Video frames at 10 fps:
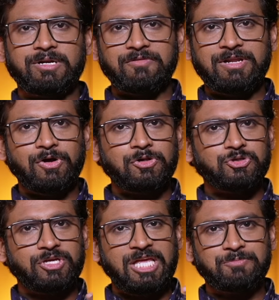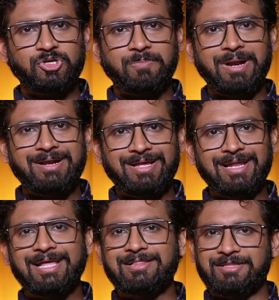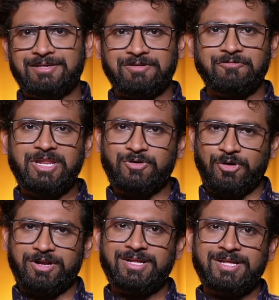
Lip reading: Traveling also keeps your mental health very good.